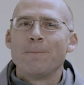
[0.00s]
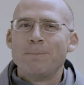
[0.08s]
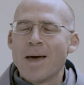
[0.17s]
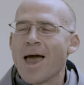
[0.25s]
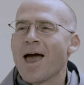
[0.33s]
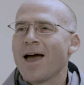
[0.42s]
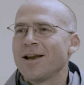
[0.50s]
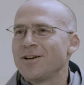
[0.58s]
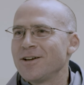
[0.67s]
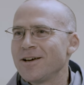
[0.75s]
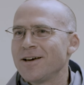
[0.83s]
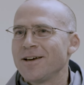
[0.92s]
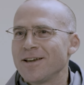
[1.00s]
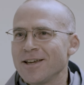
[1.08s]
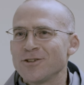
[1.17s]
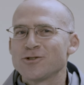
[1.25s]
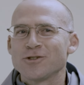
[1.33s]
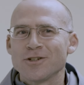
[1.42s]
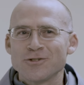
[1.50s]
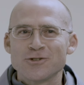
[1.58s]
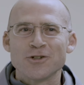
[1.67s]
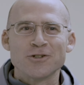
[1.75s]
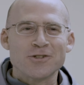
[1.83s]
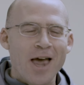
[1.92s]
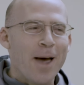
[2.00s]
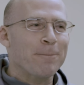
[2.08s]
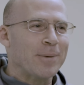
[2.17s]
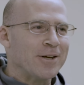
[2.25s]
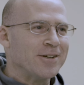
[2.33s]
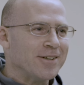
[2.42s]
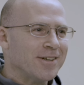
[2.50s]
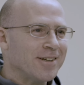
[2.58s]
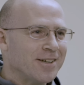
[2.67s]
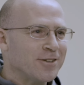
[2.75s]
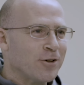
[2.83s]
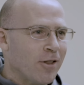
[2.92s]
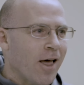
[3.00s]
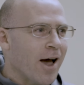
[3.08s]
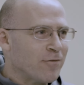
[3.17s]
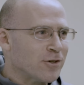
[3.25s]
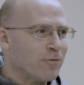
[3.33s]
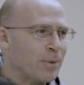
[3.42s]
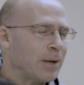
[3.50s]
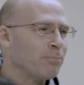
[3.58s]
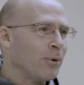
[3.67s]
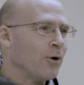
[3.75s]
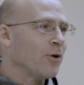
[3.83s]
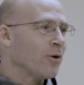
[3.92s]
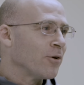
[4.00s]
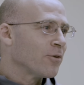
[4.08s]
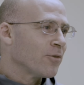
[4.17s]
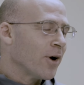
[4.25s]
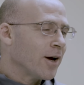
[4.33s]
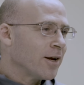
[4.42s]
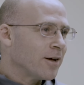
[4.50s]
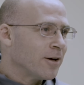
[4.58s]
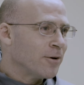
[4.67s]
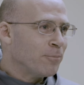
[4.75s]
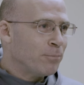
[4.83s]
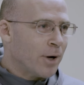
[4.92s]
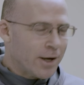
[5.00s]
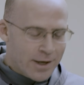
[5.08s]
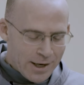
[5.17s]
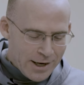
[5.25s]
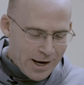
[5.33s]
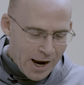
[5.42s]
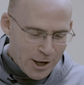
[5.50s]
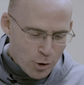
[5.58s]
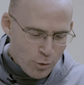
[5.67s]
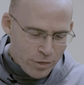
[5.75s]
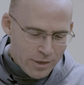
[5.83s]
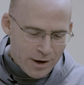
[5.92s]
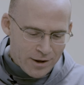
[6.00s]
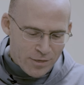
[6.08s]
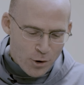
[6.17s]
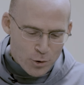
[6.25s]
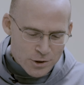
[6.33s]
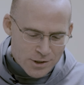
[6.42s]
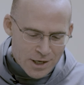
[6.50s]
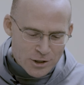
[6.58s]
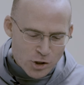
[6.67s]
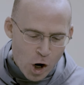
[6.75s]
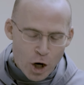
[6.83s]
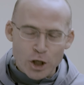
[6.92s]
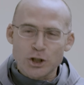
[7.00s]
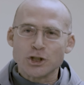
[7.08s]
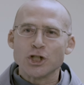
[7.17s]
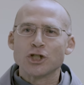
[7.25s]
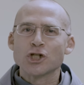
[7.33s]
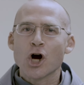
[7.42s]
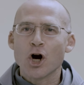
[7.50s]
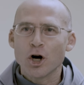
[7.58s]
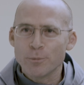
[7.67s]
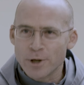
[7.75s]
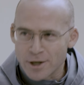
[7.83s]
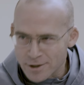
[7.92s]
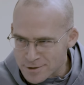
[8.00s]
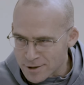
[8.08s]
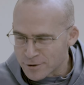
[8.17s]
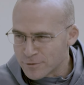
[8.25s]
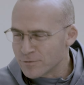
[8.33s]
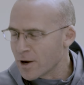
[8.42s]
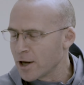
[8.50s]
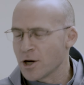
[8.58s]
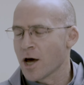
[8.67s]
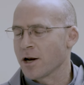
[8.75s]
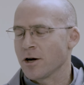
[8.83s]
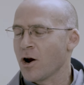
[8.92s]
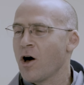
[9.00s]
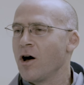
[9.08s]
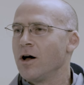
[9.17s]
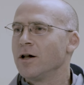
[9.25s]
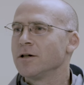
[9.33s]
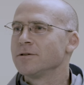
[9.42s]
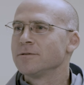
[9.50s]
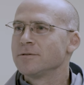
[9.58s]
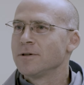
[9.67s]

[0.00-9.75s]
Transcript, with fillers: bad uh, instances happen in the lives of people right? Uh, but I don't think those things are determinative, uh, not at all.